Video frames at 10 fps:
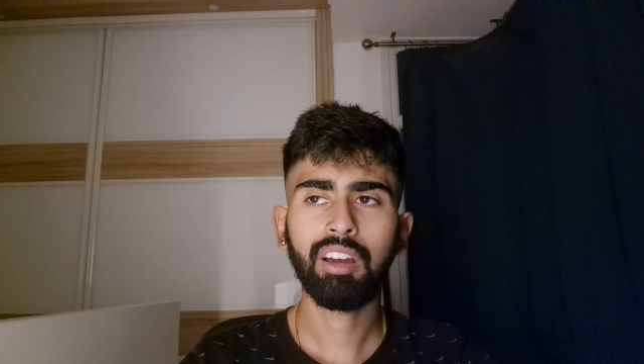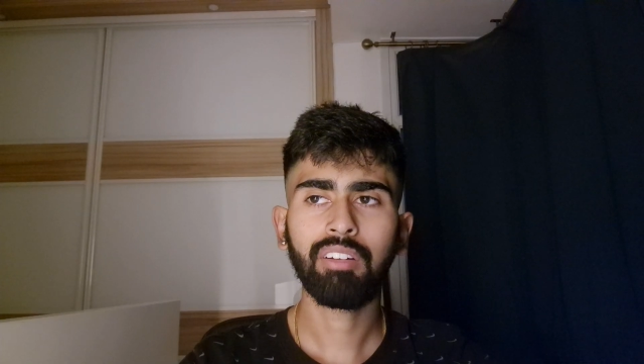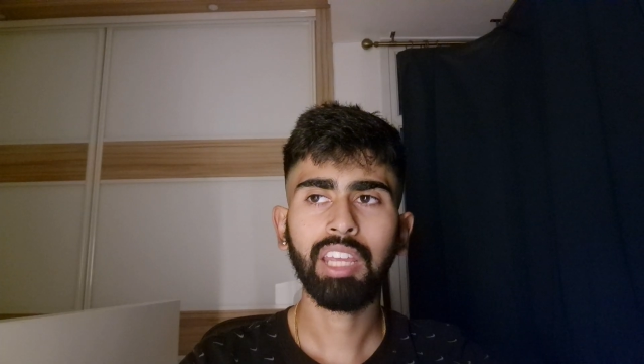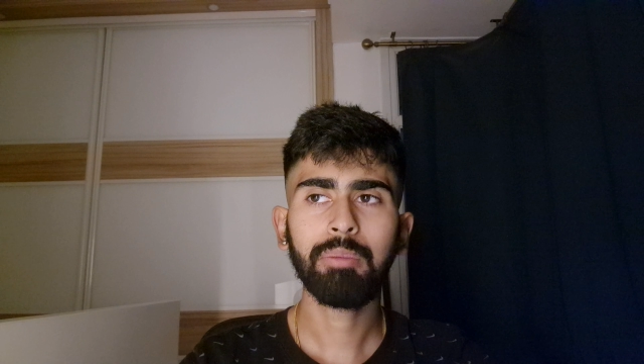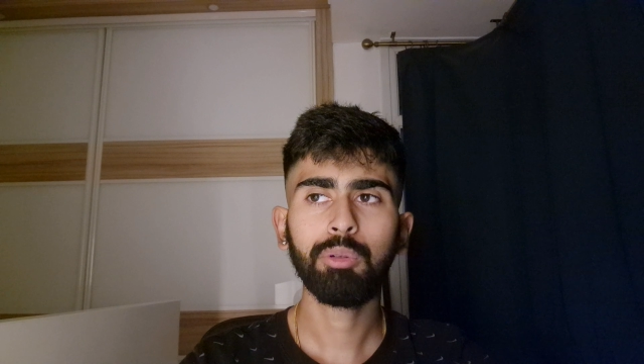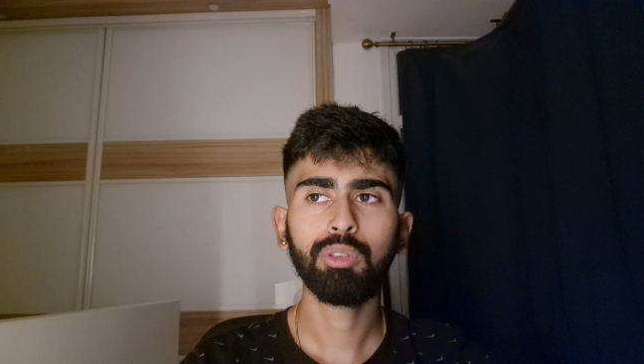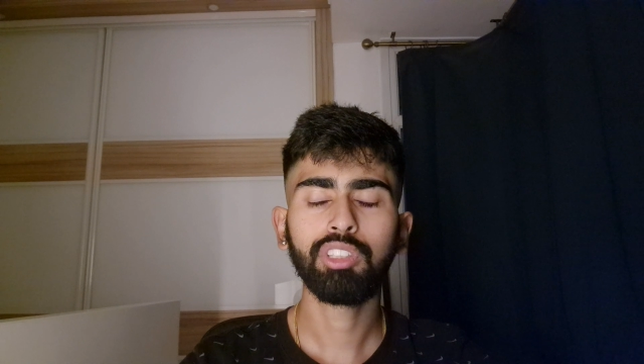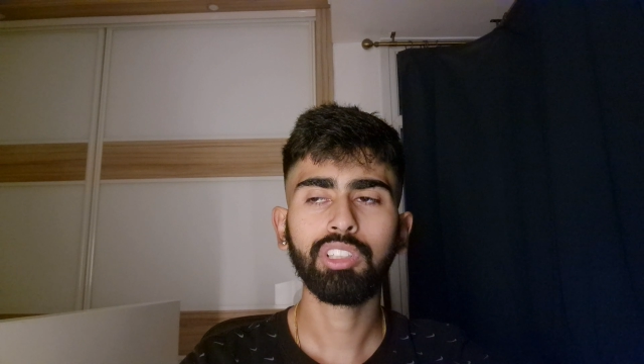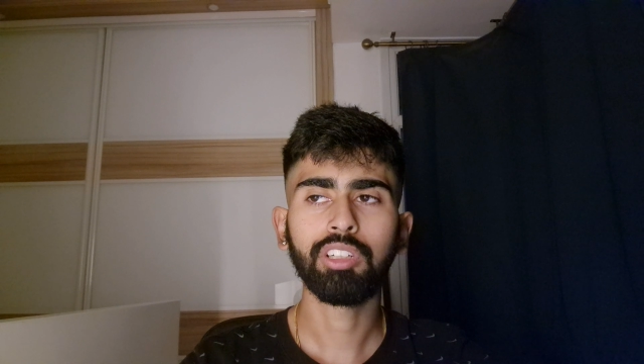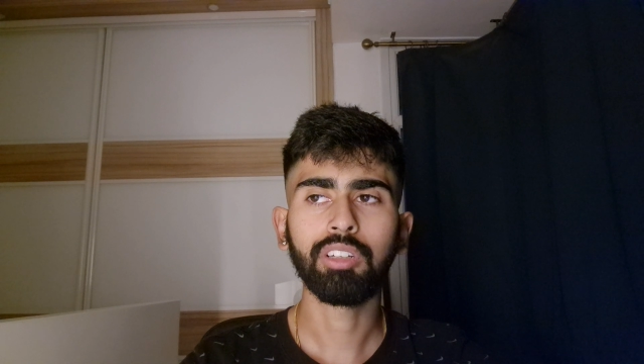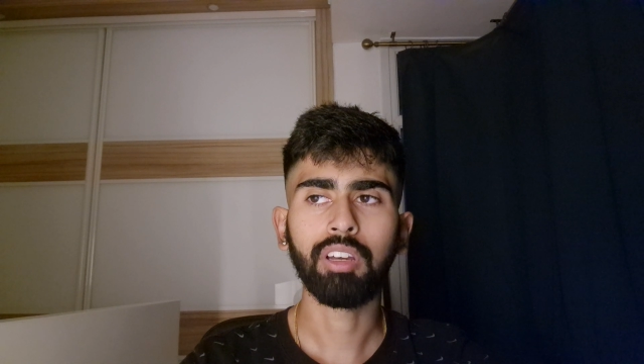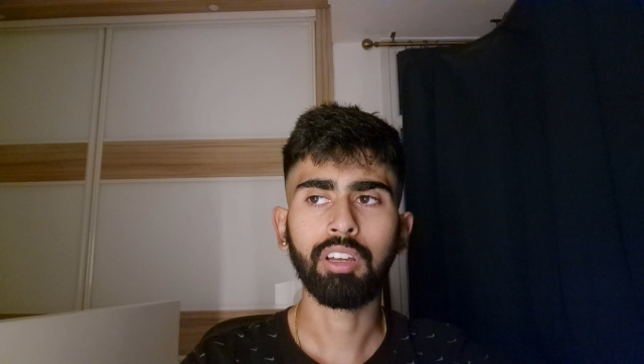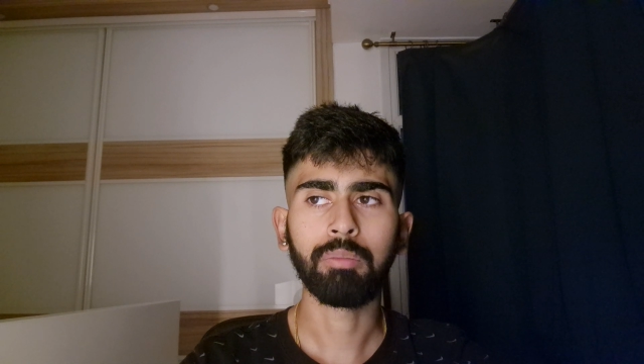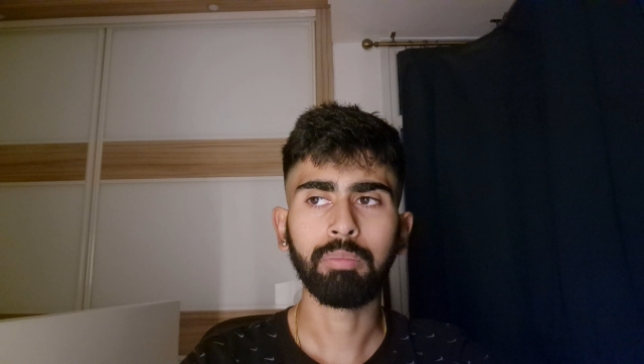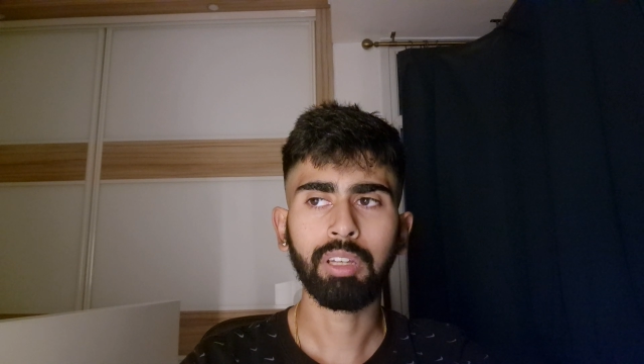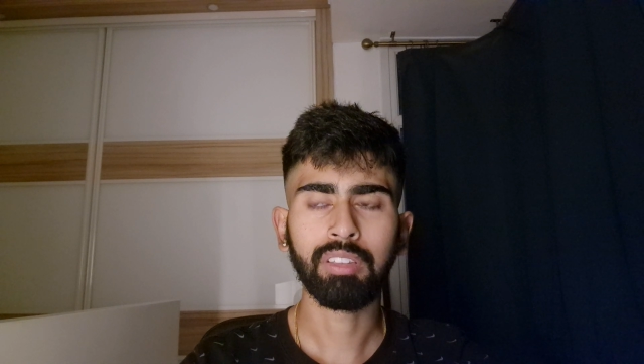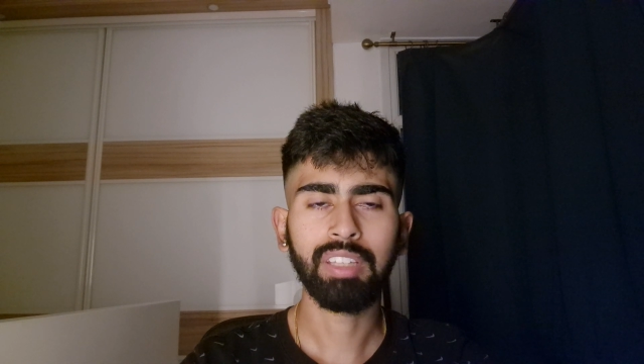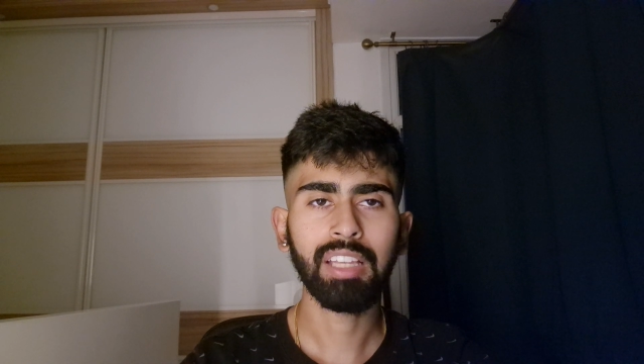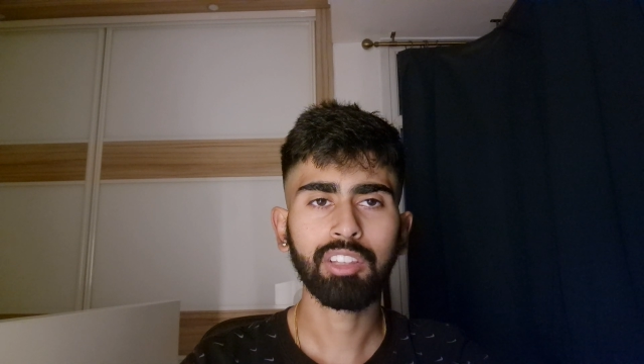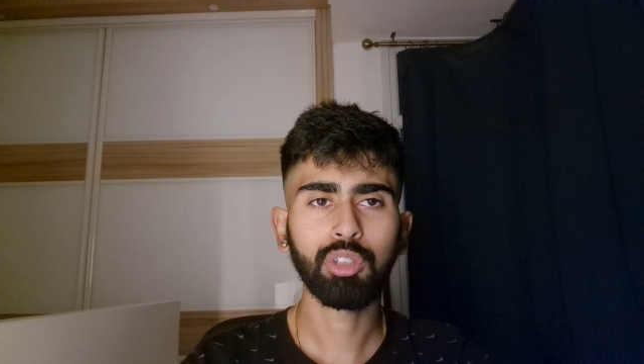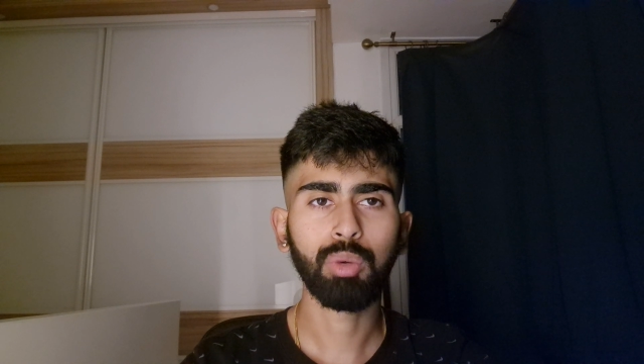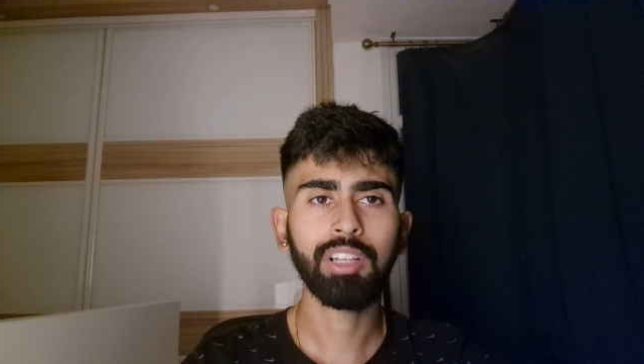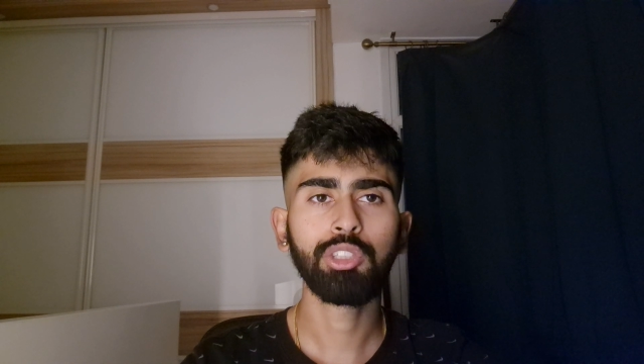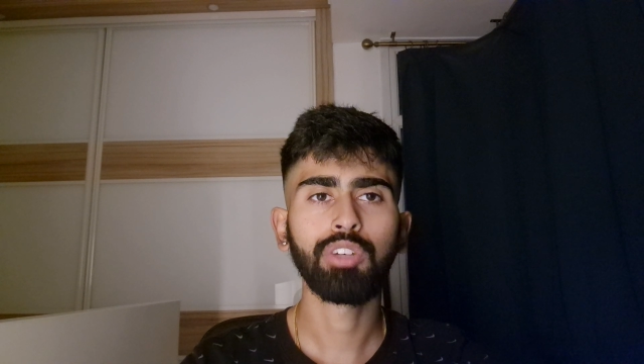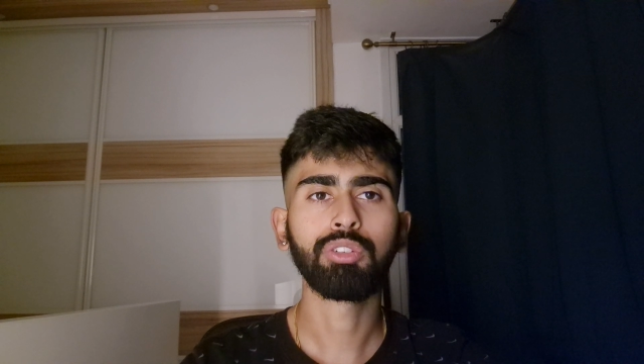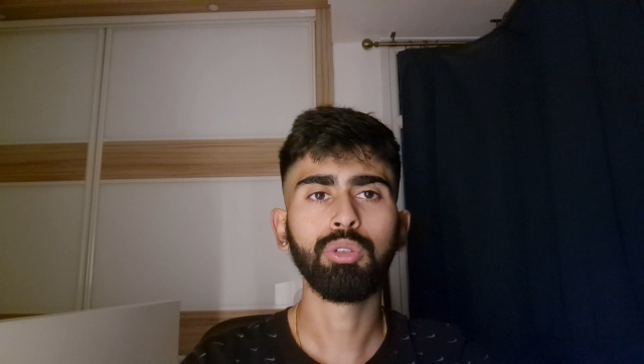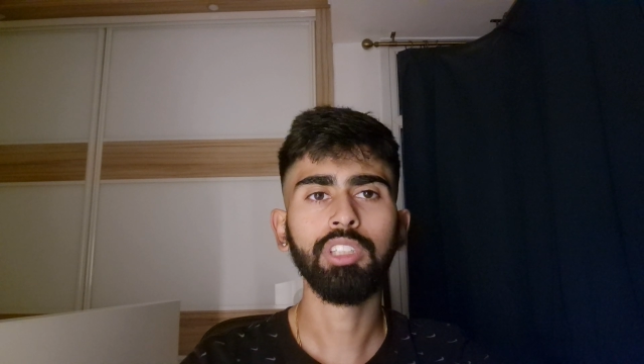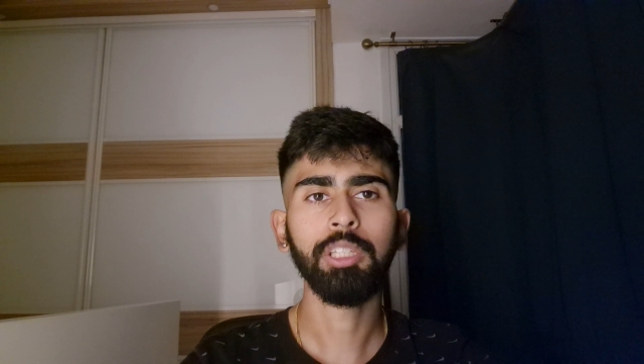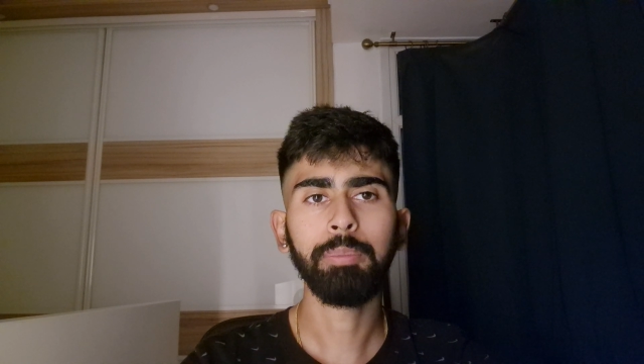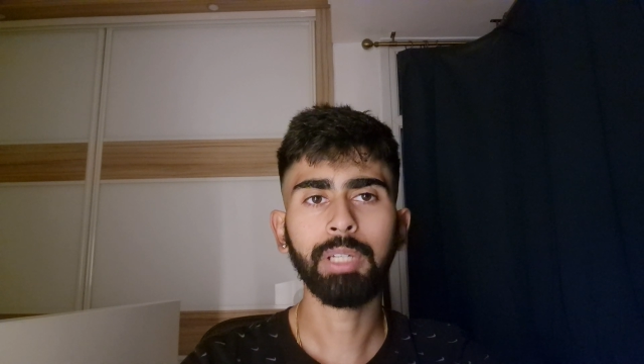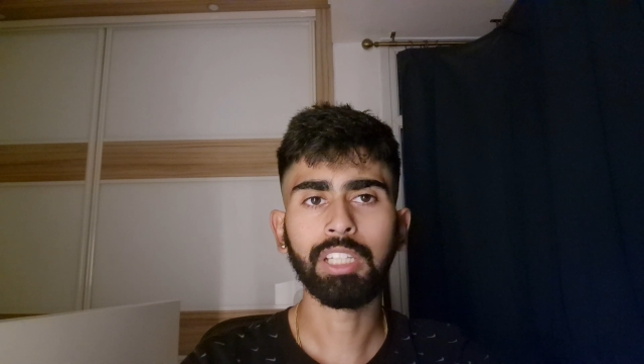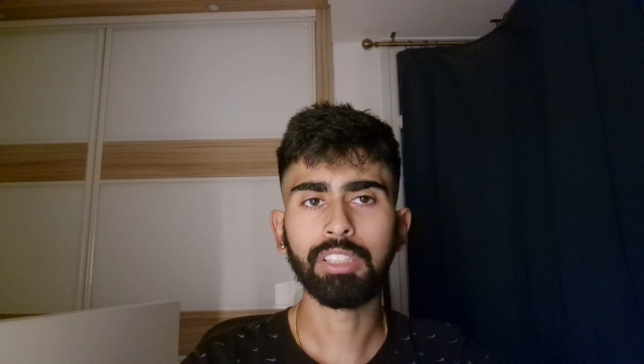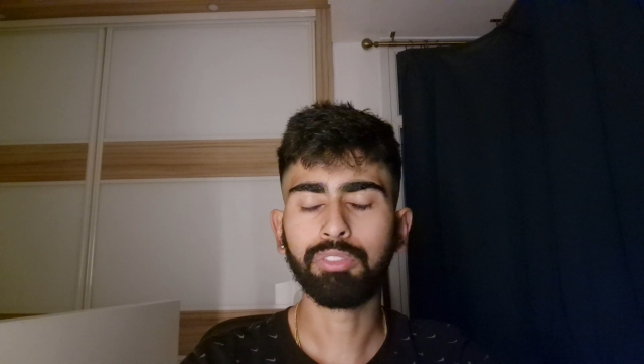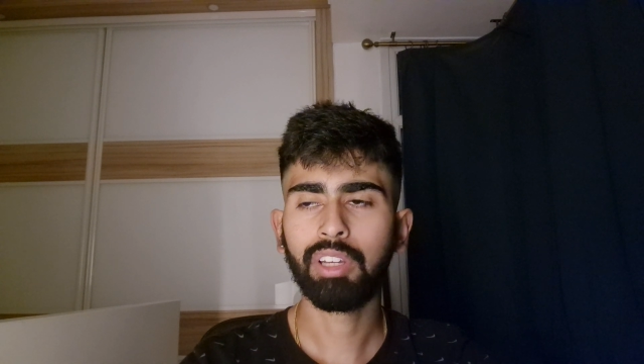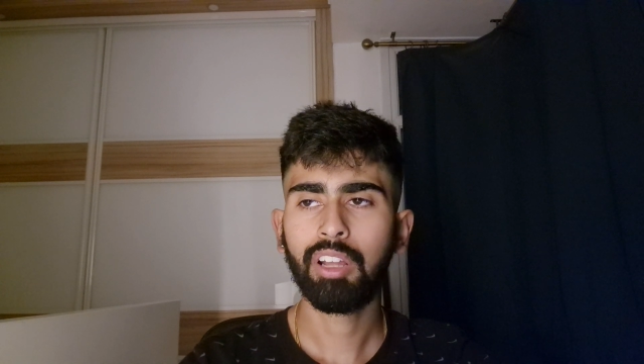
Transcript: are able to get the runs off Kuldeep Yadav,